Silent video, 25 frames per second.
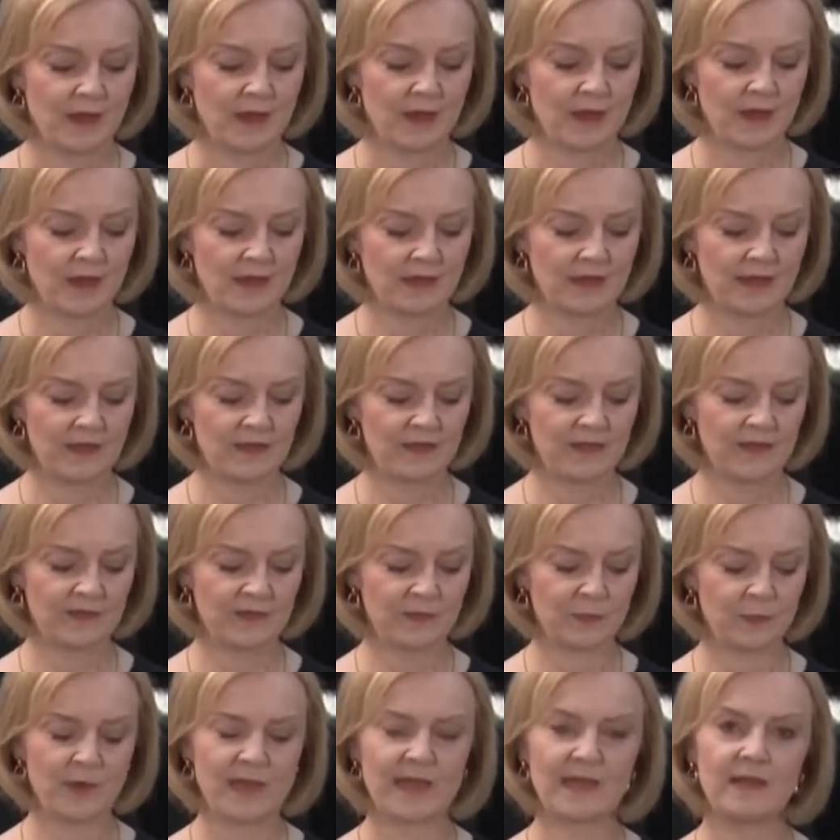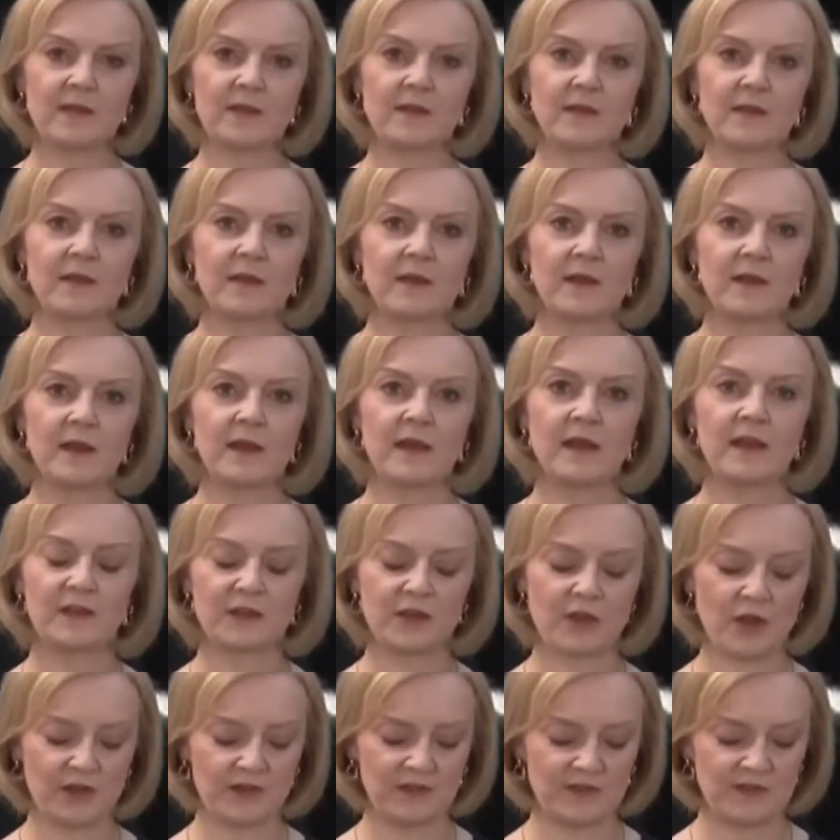Earlier this week,
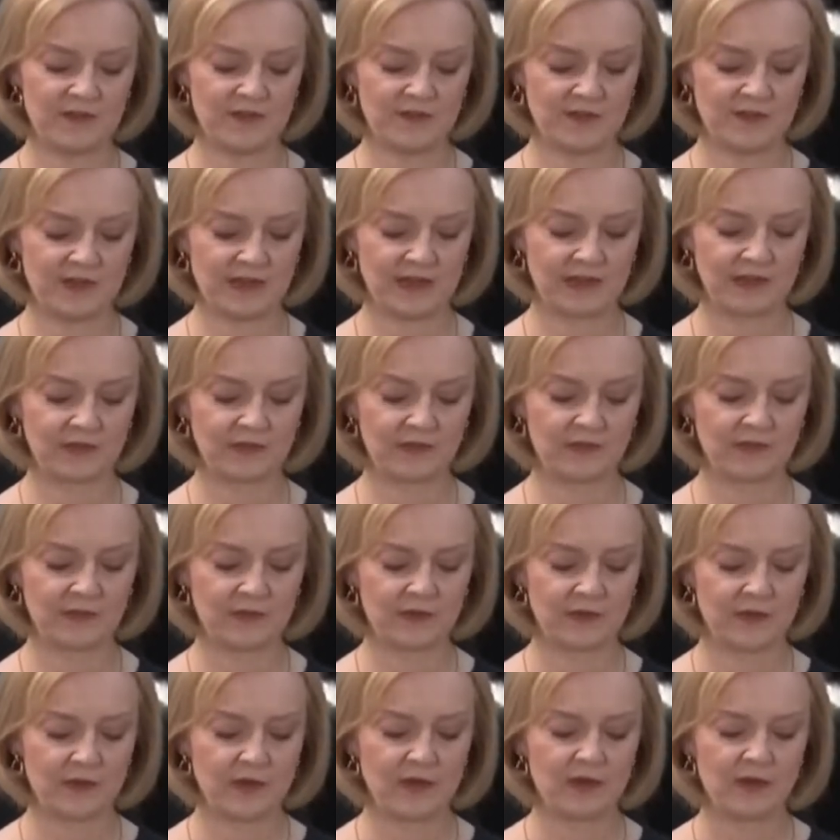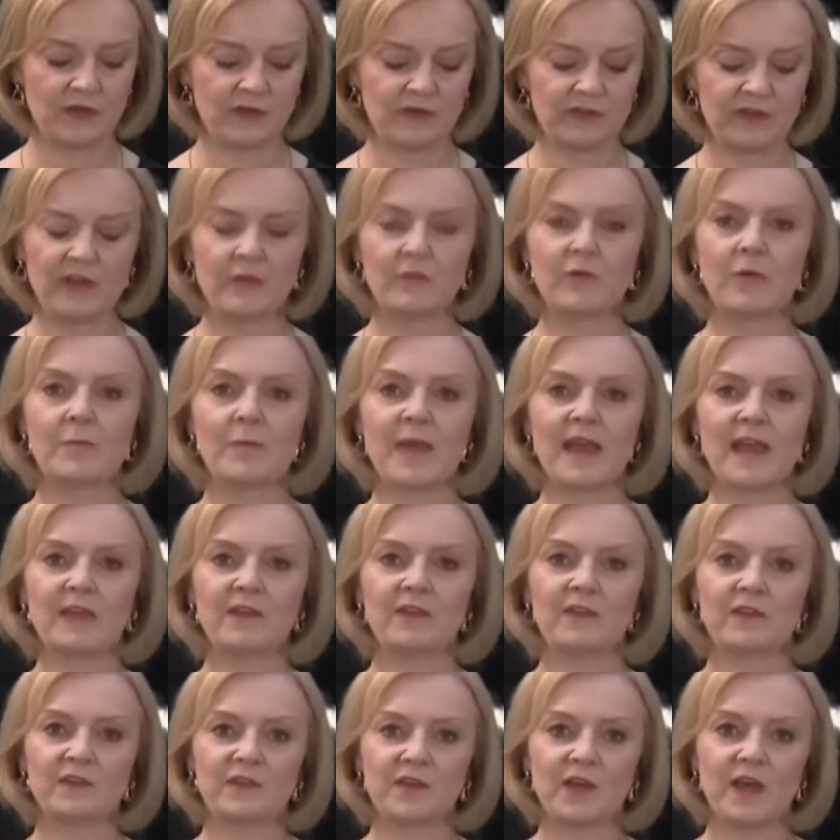at 96, she
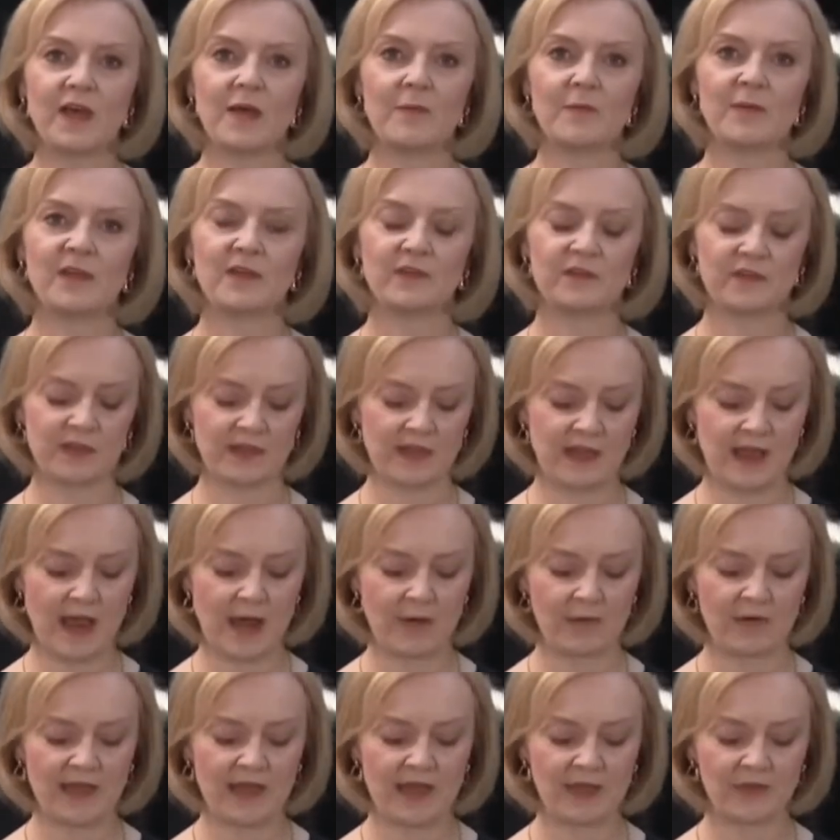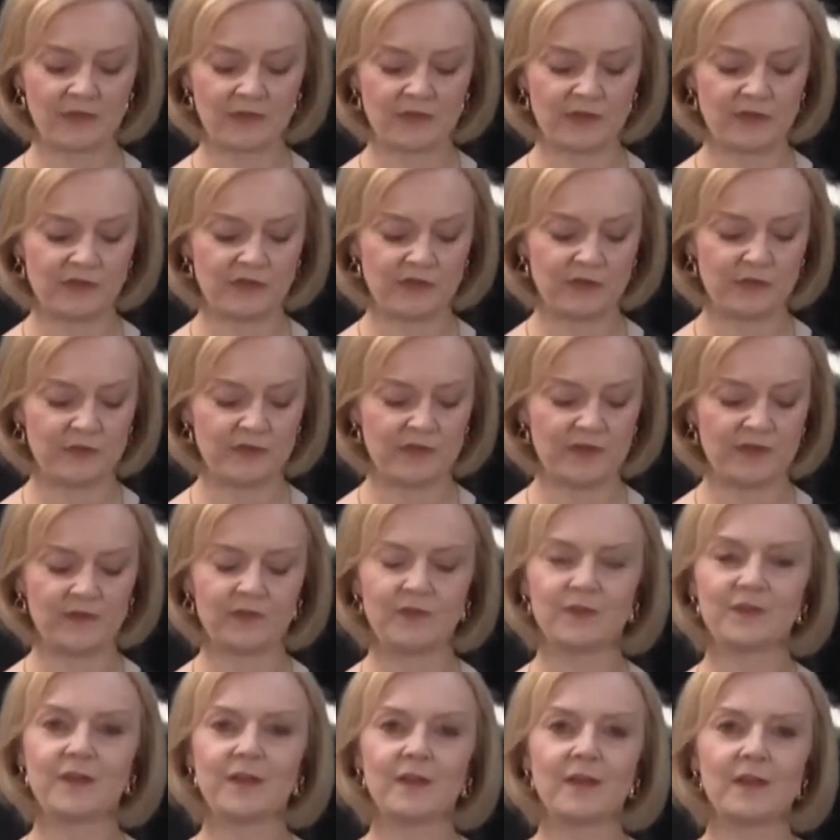remained determined to carry out her
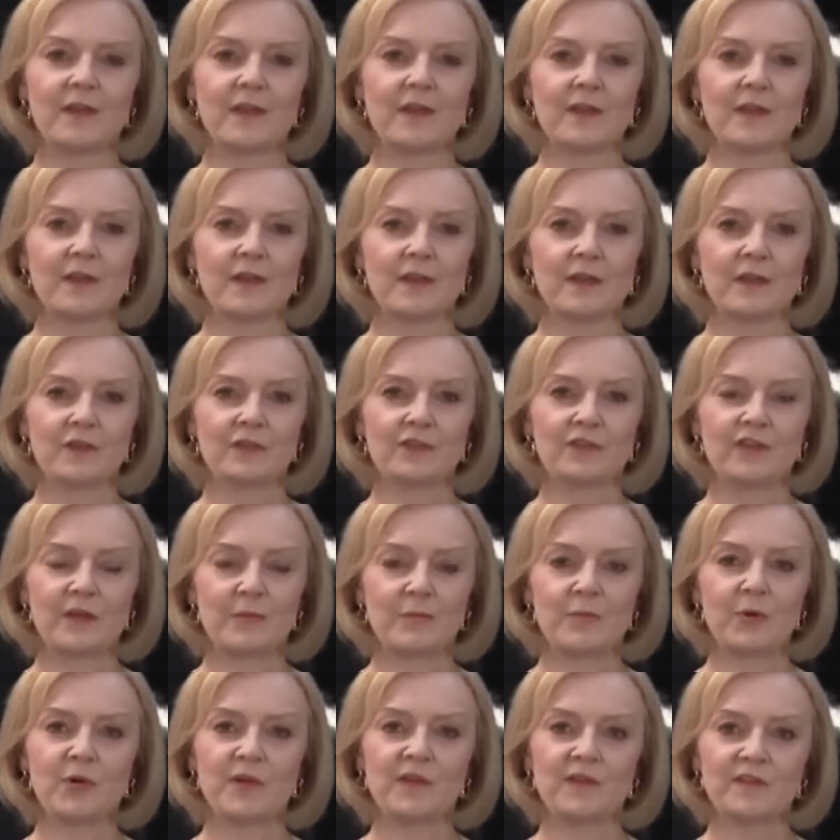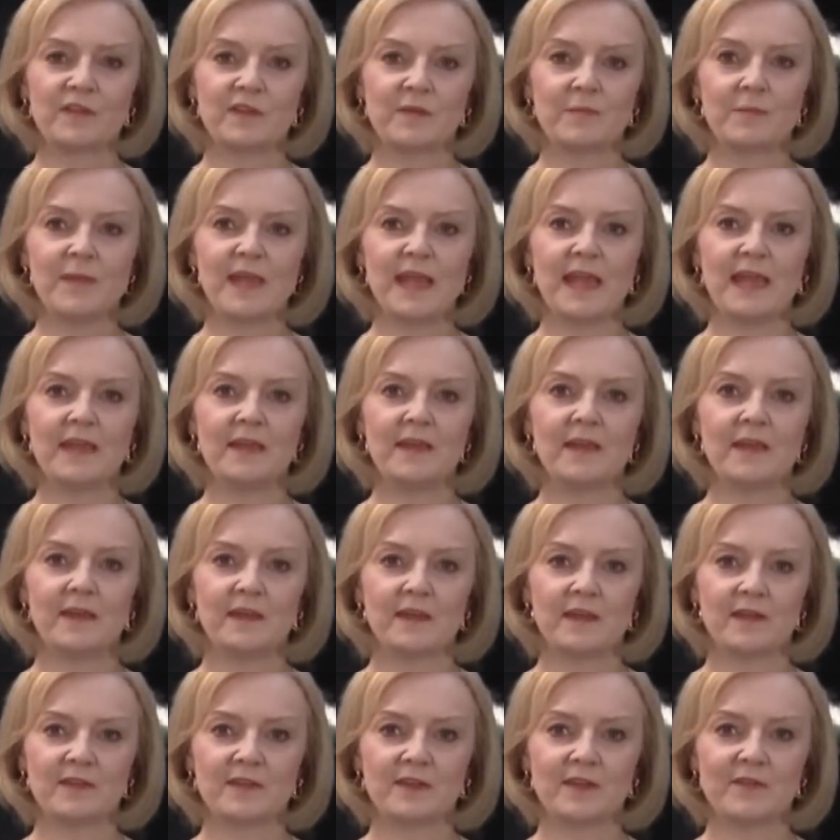duties as she appointed me
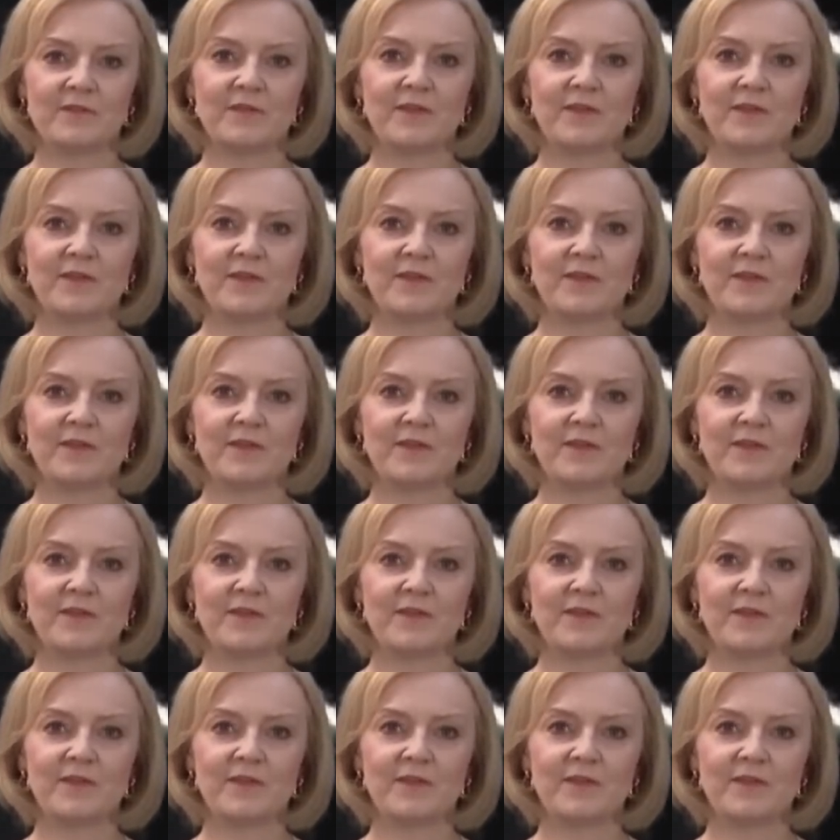as her